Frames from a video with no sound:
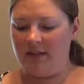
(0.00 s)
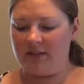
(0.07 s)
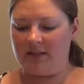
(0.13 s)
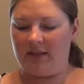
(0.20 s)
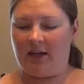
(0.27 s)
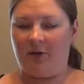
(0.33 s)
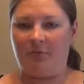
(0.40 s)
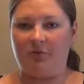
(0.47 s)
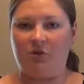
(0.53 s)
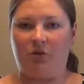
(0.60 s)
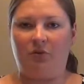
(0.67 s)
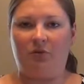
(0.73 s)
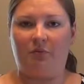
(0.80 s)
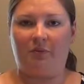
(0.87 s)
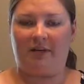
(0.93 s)
to help show
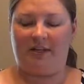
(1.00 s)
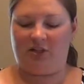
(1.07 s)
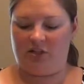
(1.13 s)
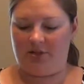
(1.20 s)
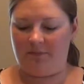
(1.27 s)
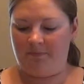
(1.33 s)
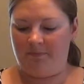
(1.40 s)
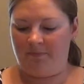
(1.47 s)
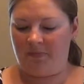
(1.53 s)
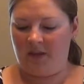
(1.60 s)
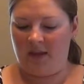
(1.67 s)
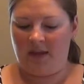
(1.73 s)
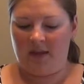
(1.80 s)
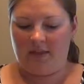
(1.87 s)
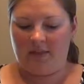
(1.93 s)
the region.
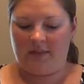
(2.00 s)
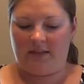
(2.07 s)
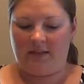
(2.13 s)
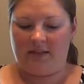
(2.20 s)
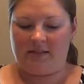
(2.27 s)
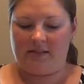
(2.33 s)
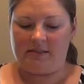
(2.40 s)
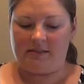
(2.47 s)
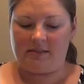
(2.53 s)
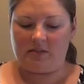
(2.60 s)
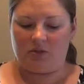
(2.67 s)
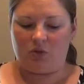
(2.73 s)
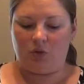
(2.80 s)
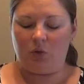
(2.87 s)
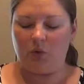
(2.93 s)
These
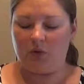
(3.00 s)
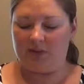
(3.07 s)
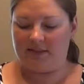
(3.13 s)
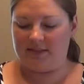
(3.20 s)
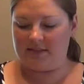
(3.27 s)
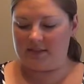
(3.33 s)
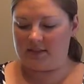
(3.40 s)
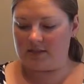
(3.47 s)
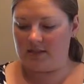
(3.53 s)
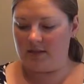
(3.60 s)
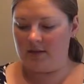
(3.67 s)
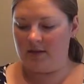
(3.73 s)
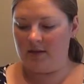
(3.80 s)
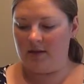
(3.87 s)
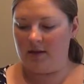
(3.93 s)
tools
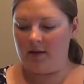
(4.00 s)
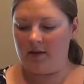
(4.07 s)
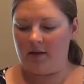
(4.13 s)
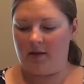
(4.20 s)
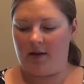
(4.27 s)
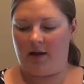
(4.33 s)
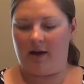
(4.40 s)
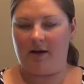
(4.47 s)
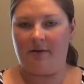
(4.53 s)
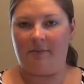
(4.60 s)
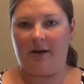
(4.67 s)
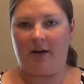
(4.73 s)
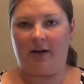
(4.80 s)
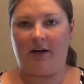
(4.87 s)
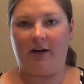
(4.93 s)

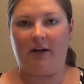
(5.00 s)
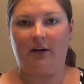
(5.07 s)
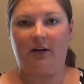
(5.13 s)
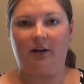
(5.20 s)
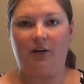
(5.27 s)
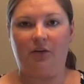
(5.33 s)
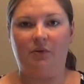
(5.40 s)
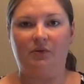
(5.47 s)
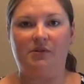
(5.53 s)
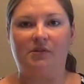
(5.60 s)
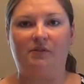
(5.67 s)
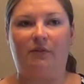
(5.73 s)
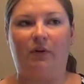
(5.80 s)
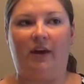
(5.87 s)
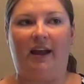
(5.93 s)
are
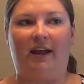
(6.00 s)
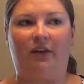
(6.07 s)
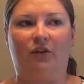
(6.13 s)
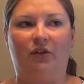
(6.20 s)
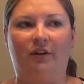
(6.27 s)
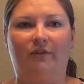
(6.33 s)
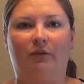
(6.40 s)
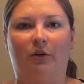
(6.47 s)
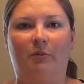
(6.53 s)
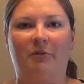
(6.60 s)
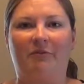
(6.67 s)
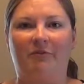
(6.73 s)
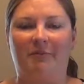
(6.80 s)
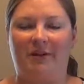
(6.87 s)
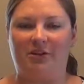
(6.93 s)
used for accurate form
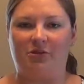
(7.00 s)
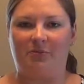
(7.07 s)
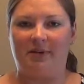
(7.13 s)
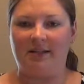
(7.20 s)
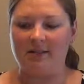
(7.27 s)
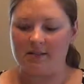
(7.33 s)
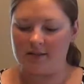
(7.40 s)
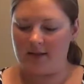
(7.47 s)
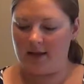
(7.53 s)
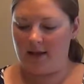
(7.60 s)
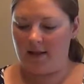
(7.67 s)
of measurement.